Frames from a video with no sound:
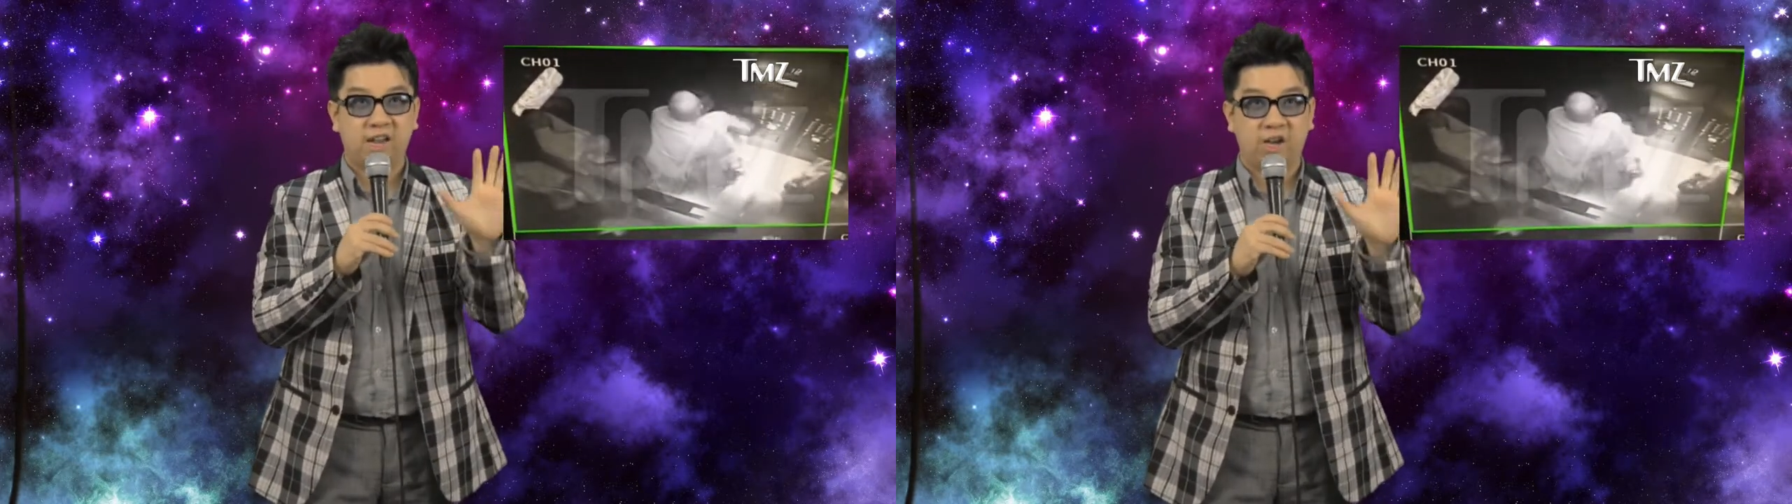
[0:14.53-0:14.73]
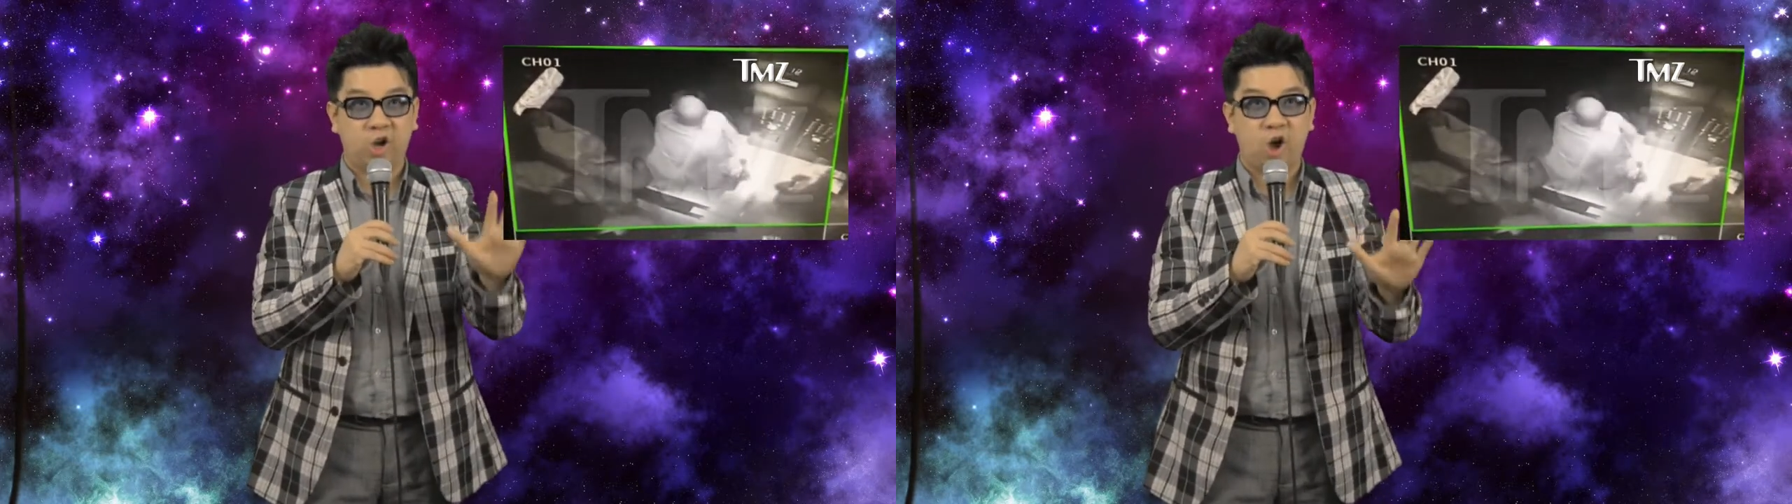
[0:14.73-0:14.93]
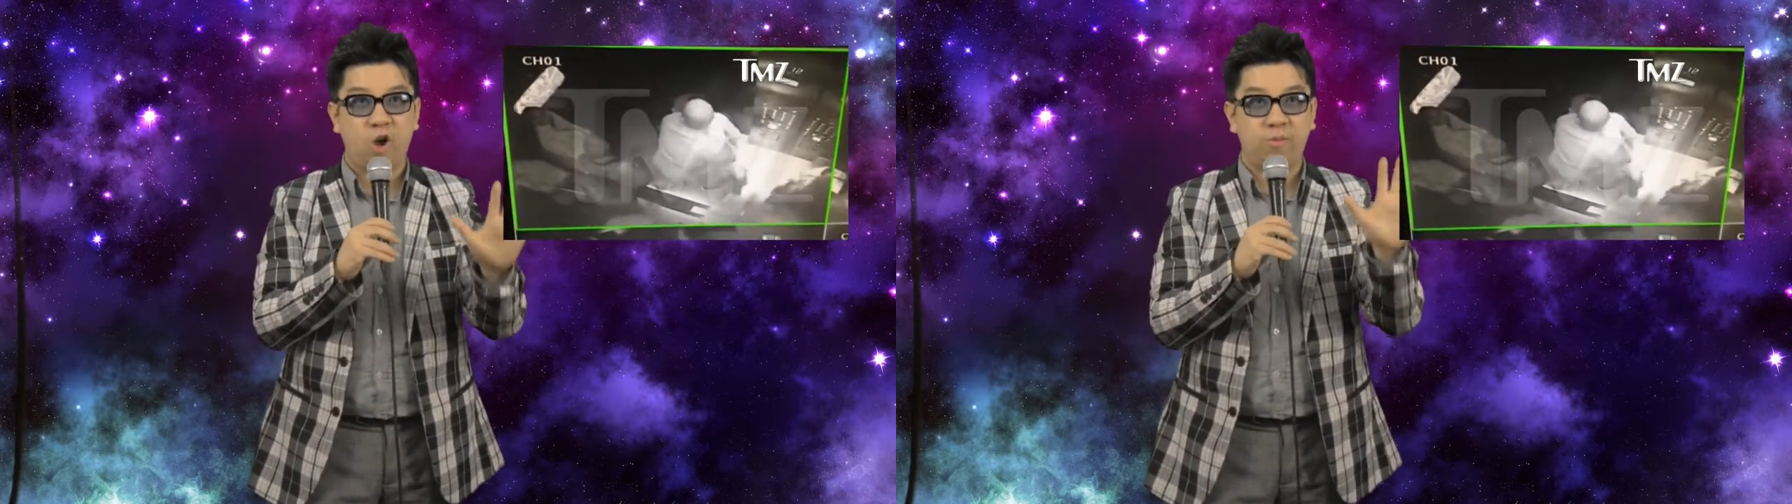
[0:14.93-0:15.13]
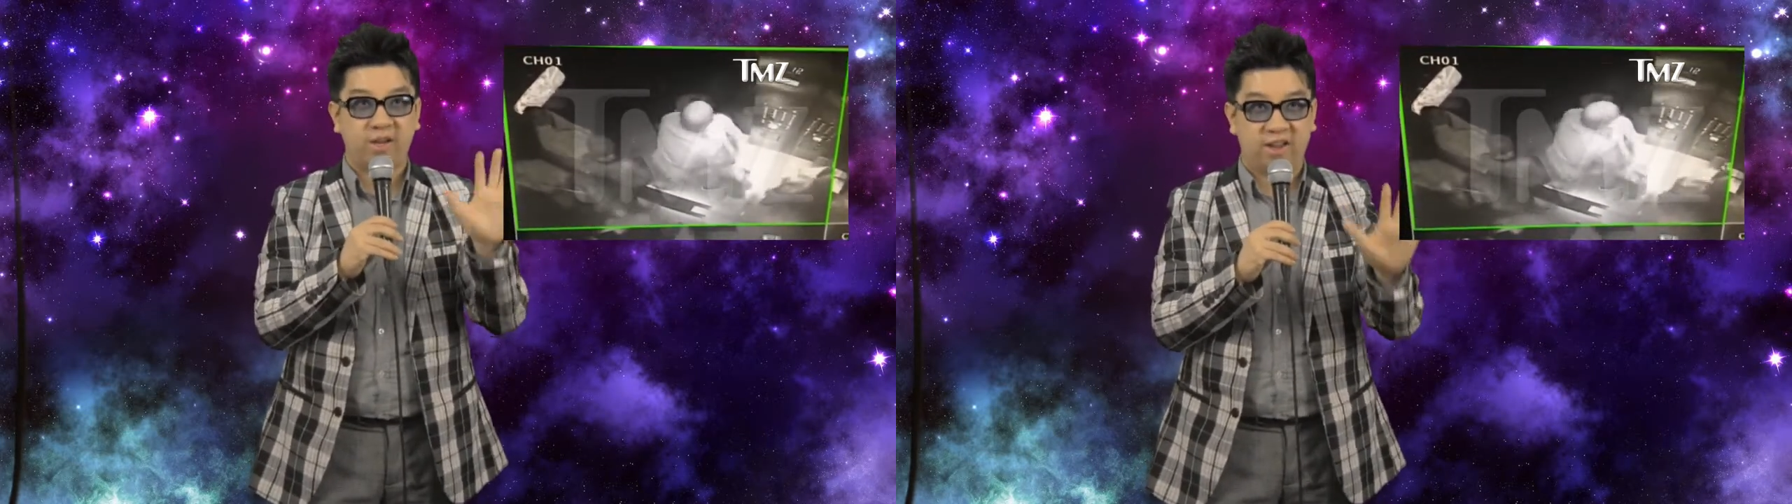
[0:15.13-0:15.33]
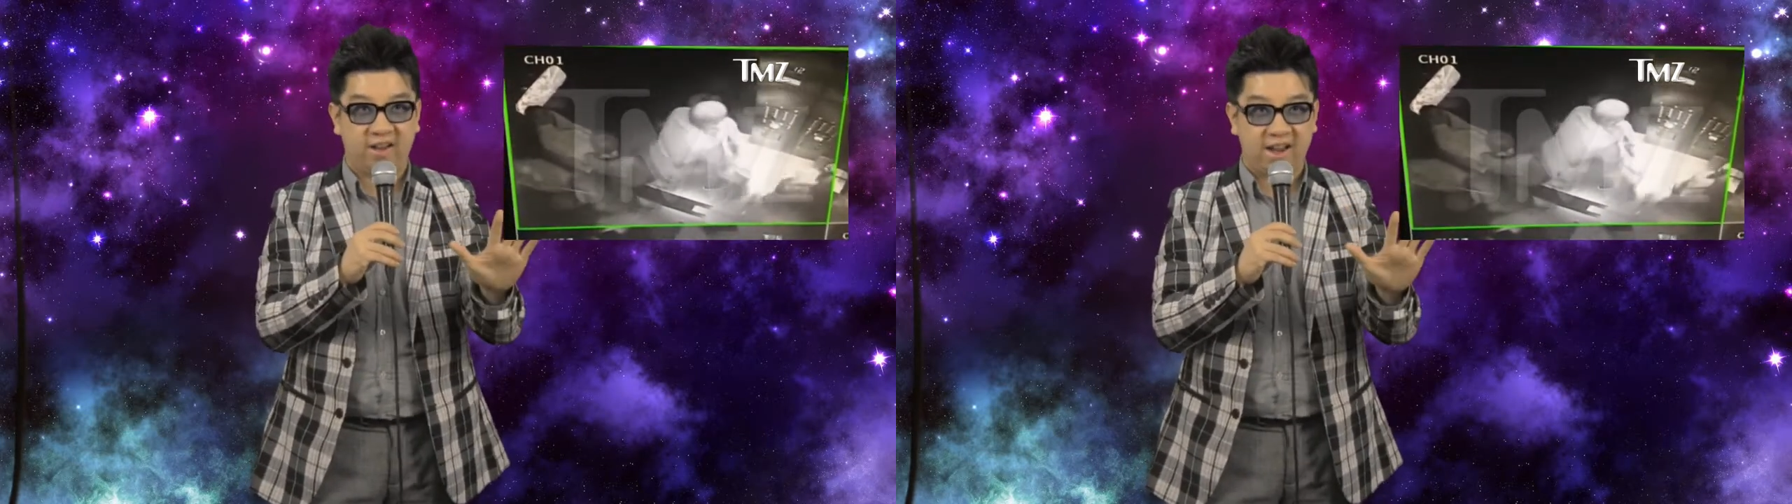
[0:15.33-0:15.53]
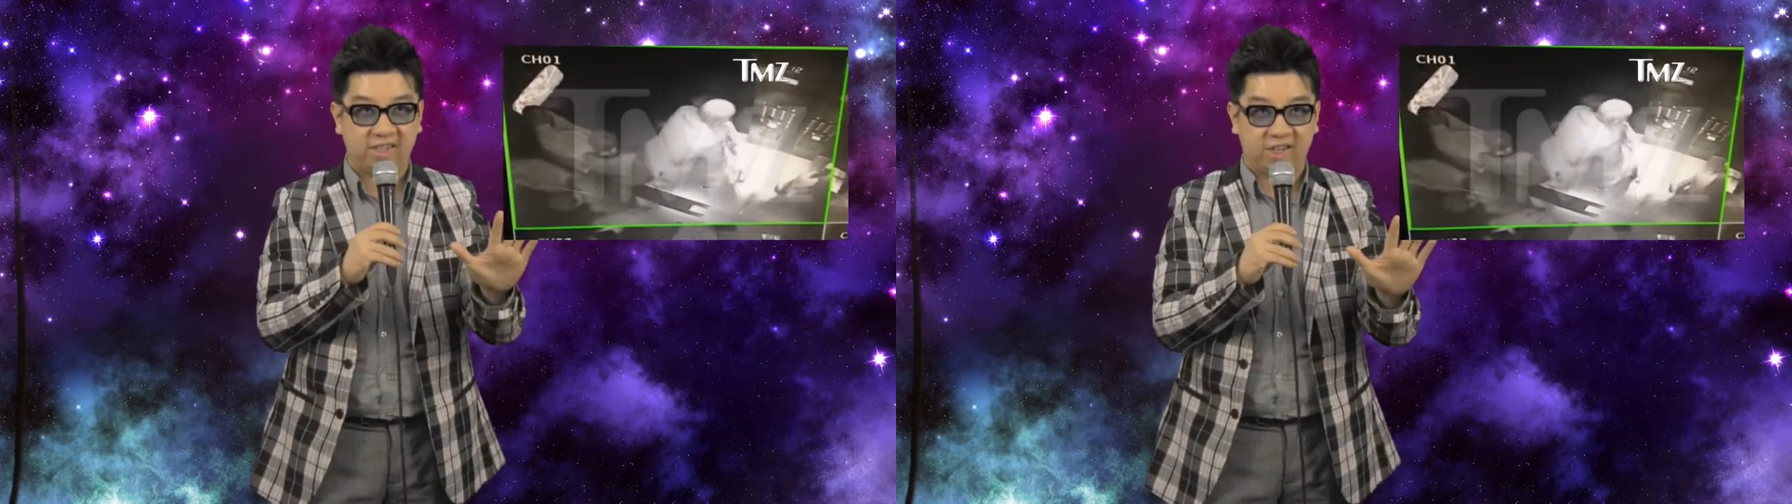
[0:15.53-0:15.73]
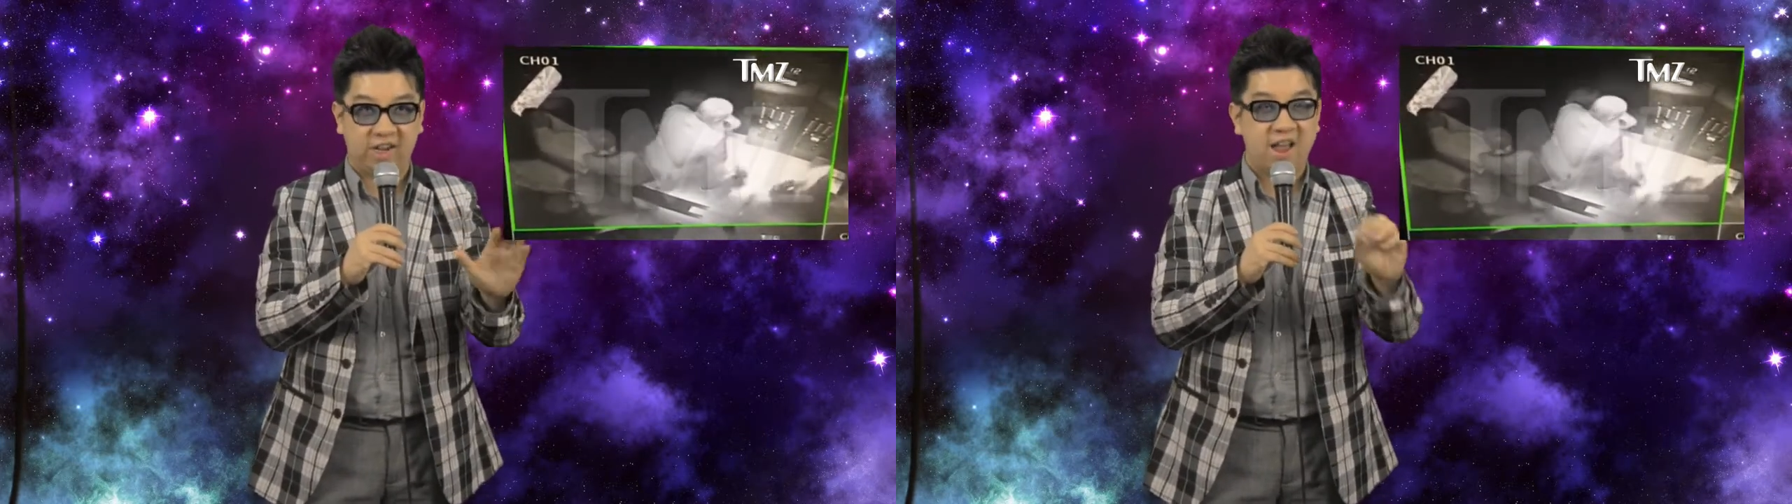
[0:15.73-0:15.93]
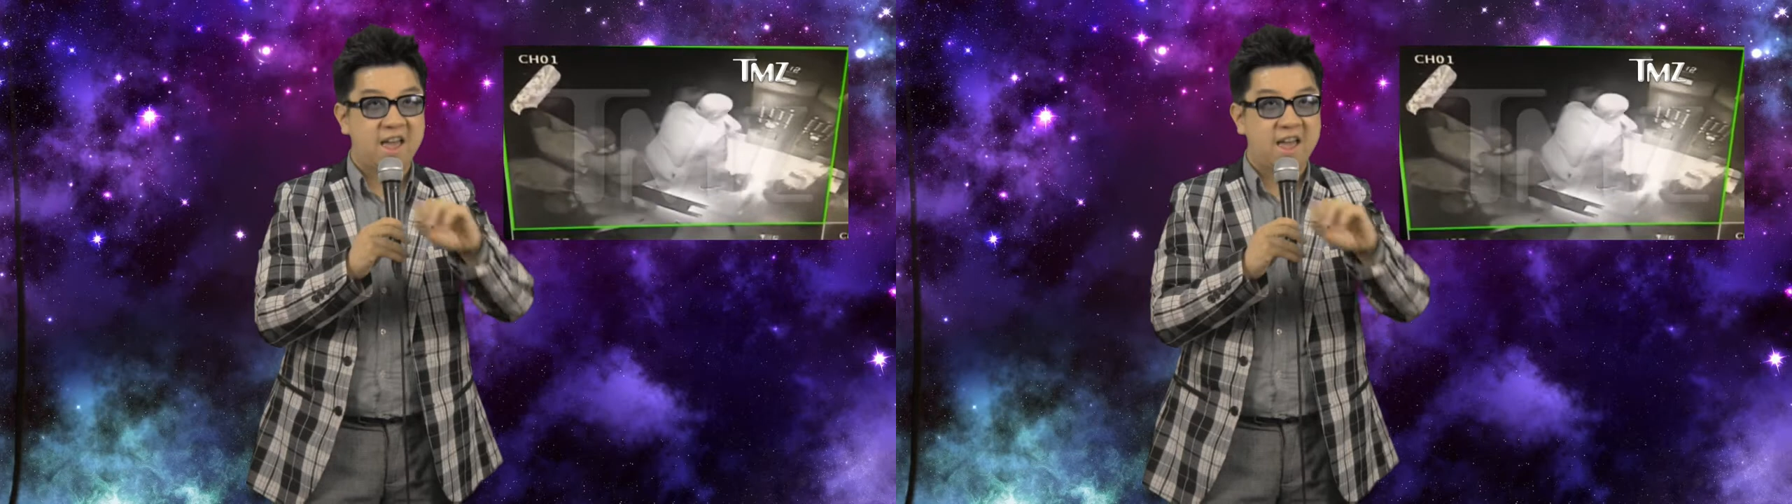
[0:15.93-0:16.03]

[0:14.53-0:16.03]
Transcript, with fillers: and calm and collected,